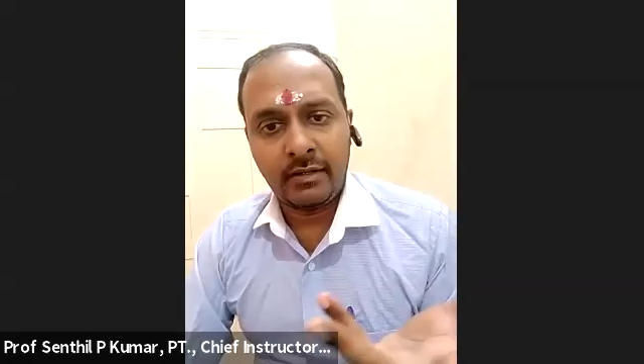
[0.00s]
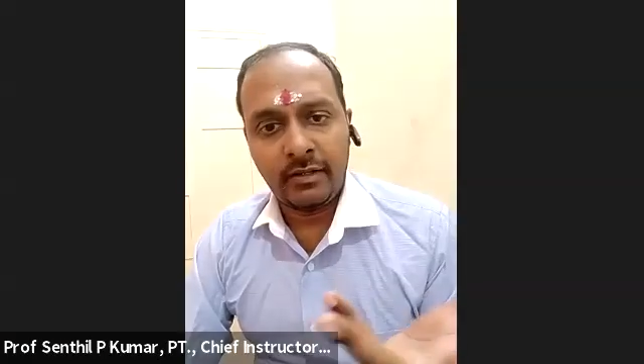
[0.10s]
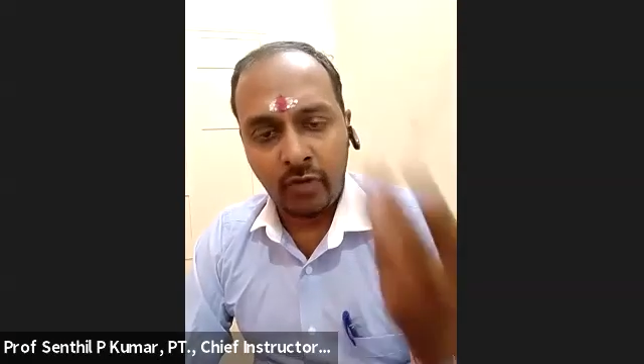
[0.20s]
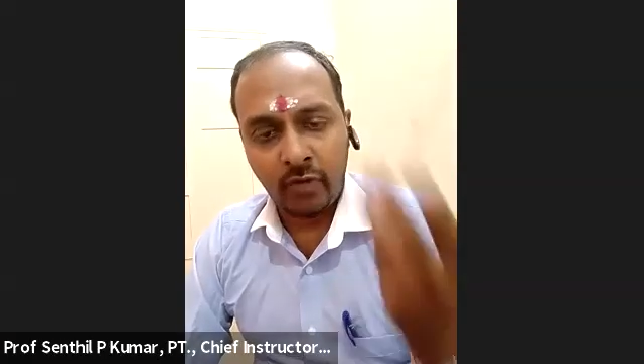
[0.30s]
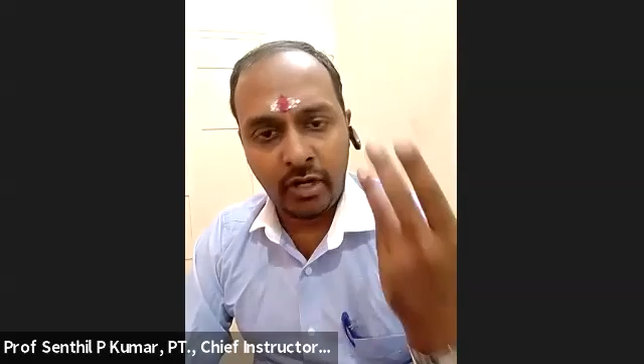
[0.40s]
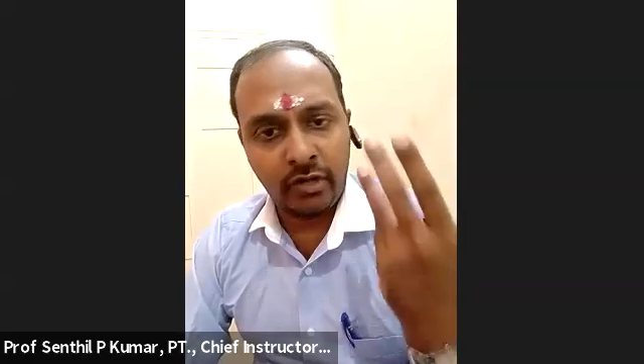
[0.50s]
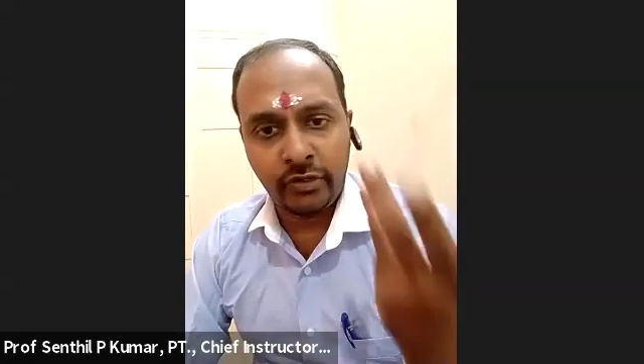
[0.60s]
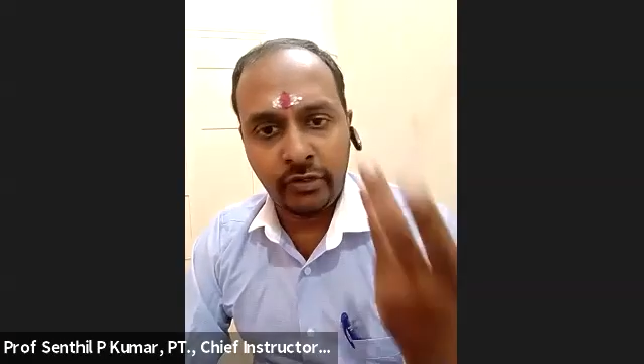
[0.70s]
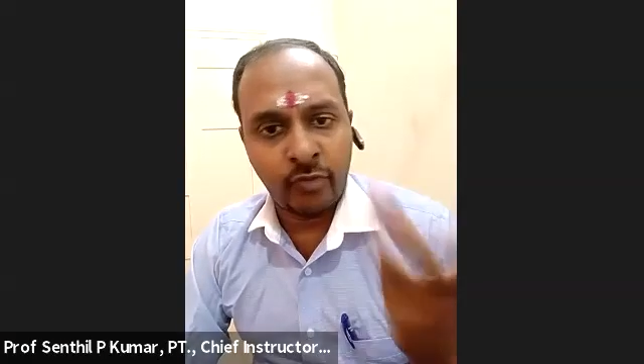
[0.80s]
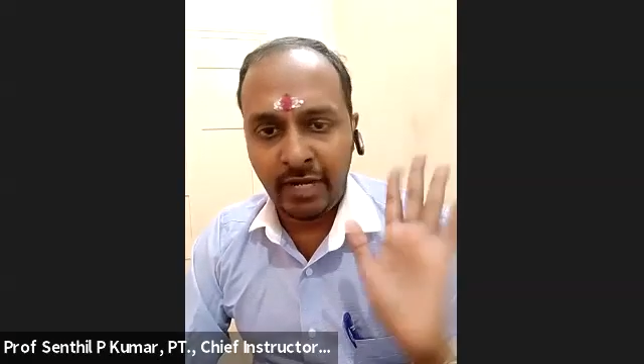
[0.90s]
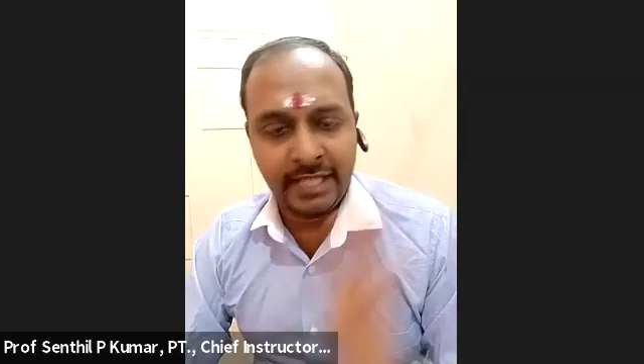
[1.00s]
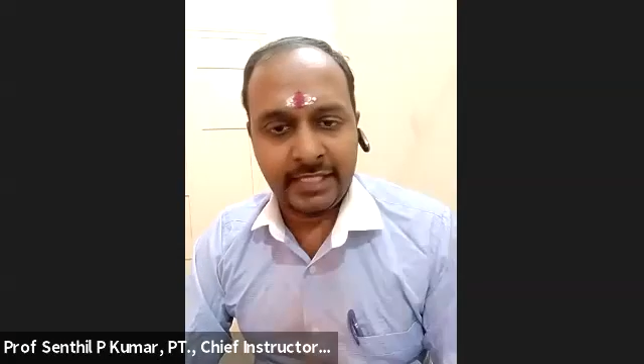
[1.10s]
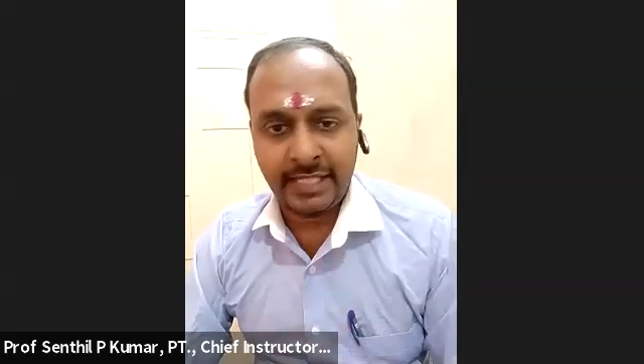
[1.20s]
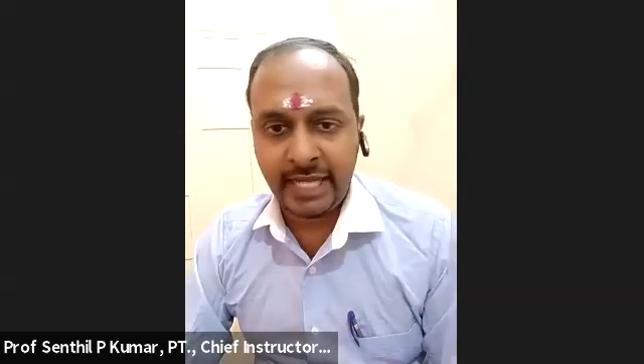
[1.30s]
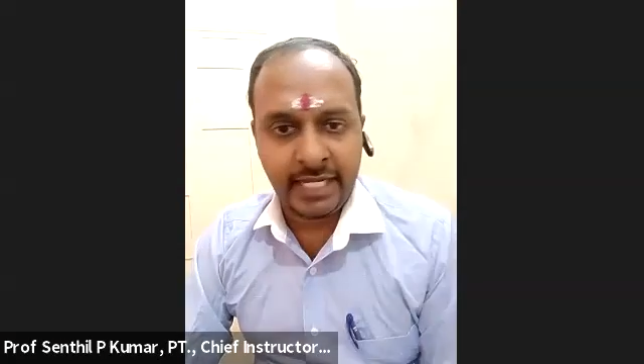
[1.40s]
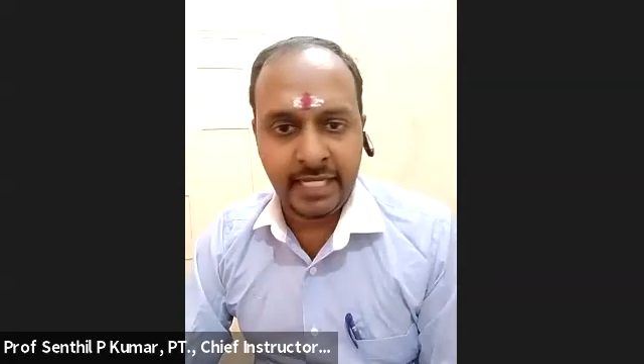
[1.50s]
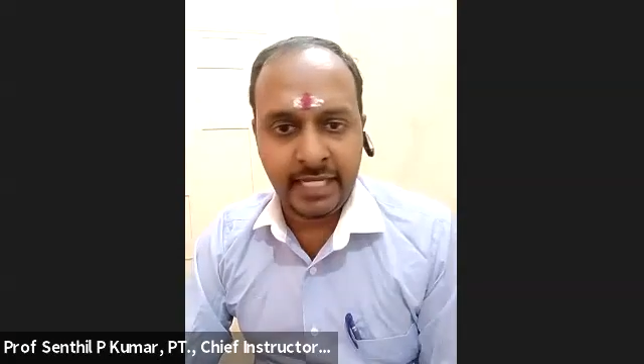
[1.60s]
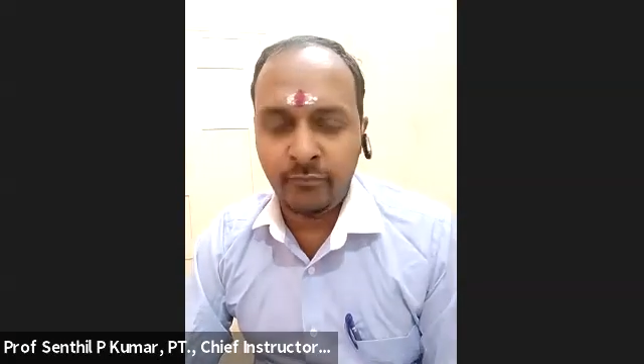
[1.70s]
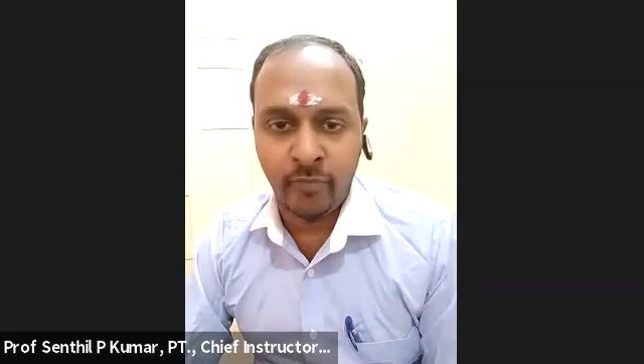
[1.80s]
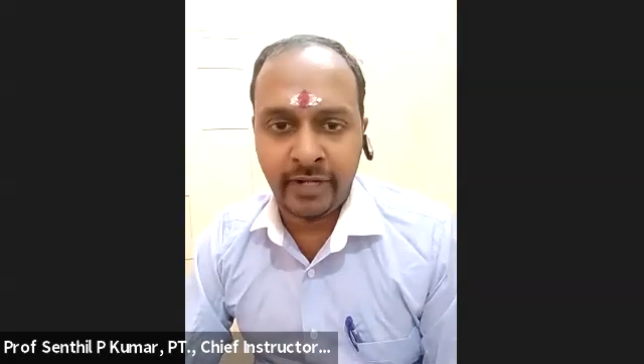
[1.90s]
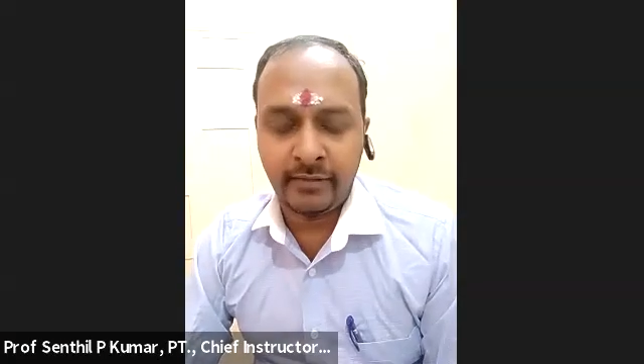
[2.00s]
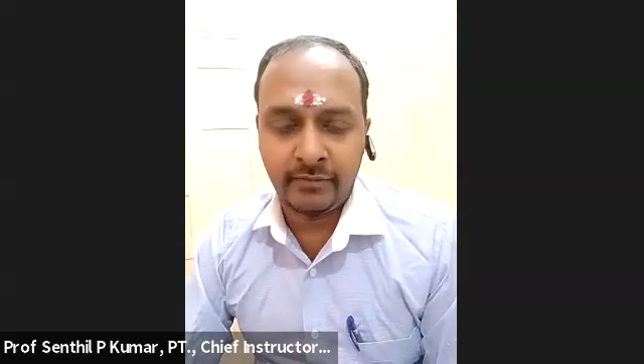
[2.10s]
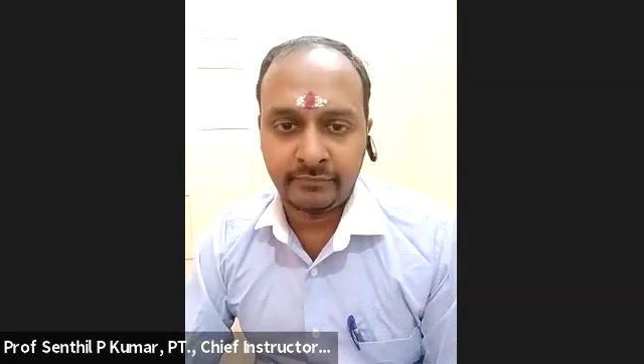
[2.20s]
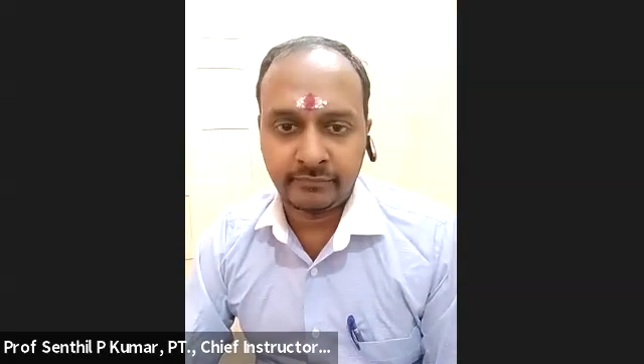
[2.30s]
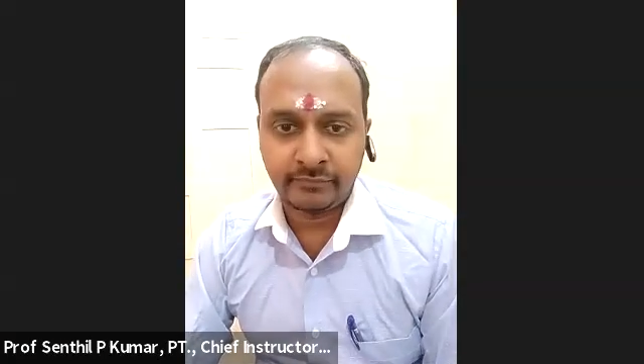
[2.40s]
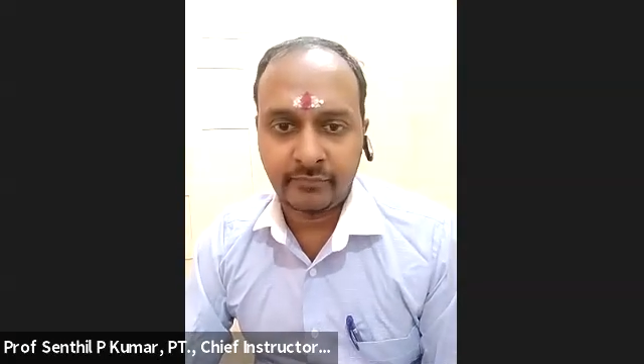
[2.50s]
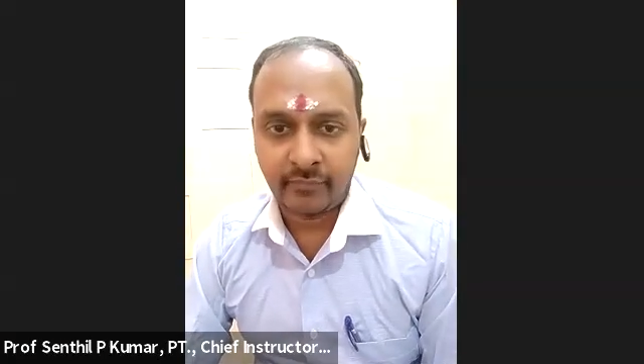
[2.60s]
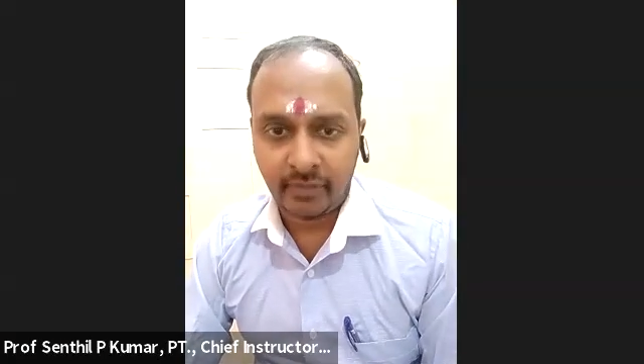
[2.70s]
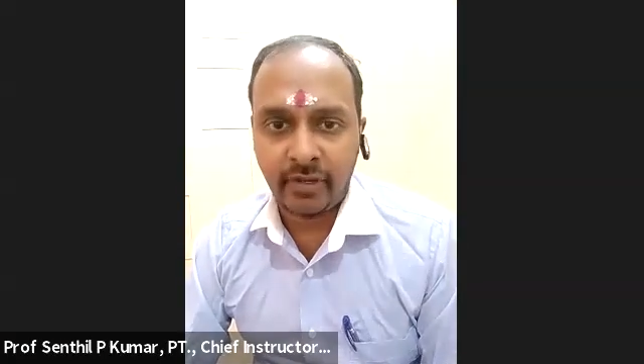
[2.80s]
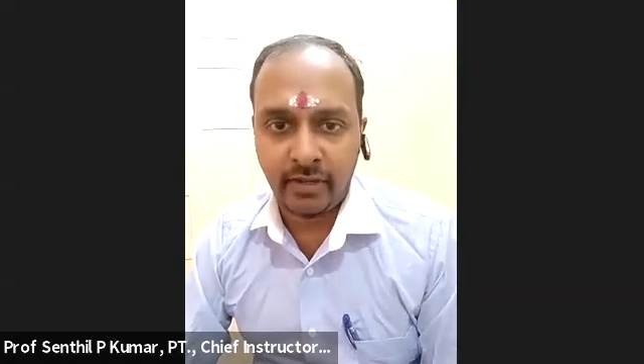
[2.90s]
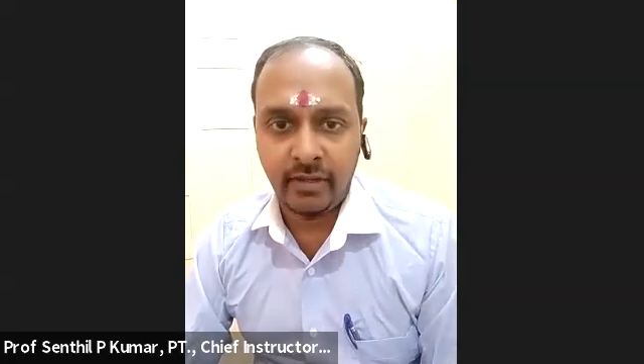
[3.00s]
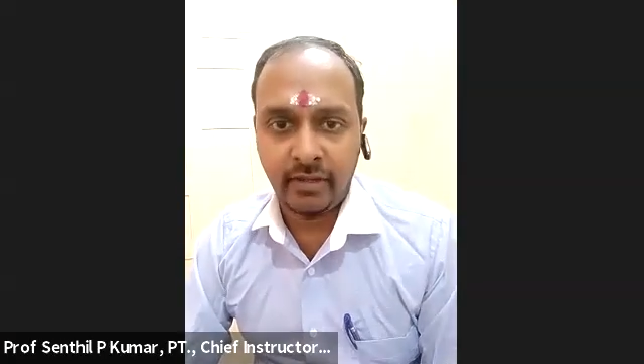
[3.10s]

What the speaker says: want to mobilize any movement. Okay?